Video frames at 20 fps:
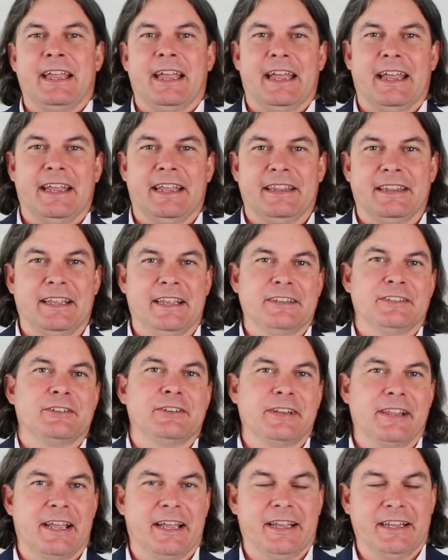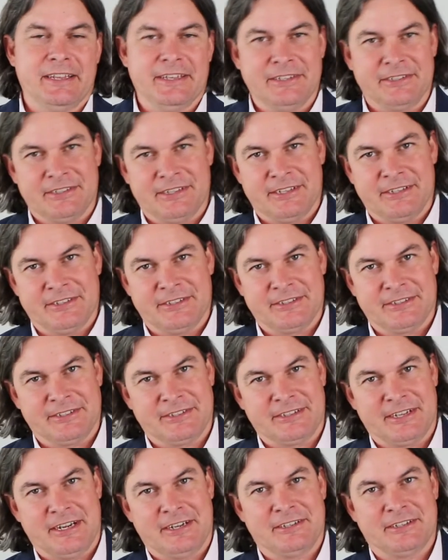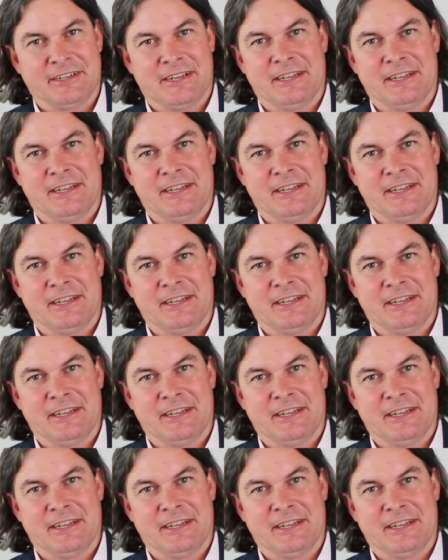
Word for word: And the answer to that is it just takes